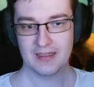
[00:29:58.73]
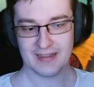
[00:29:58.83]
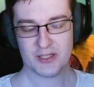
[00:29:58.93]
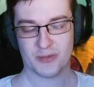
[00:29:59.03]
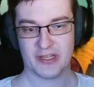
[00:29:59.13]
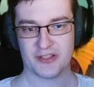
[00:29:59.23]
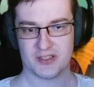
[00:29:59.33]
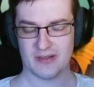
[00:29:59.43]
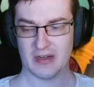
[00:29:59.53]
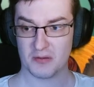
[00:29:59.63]

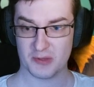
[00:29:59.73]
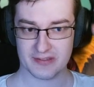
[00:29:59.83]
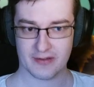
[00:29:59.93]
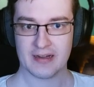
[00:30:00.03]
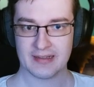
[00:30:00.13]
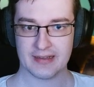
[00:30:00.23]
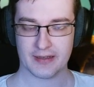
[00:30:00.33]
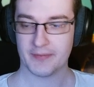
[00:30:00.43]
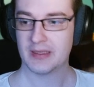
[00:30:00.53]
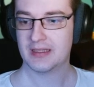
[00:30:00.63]
rejuvenations while we was running
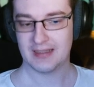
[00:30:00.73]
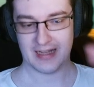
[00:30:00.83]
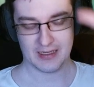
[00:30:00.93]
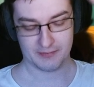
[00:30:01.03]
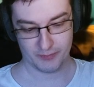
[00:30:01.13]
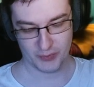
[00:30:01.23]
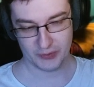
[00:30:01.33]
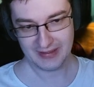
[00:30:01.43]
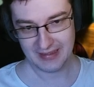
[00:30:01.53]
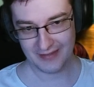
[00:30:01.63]
there, I
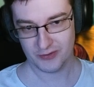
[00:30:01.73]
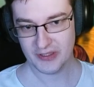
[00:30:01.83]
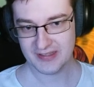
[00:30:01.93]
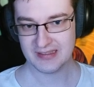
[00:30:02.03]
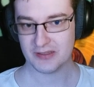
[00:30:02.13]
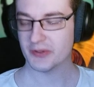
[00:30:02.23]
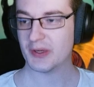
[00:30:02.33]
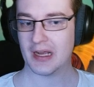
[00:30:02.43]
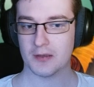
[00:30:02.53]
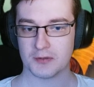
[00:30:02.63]
put efflorescence on the
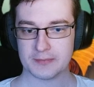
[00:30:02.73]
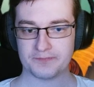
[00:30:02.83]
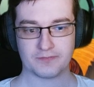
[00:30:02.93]
ground,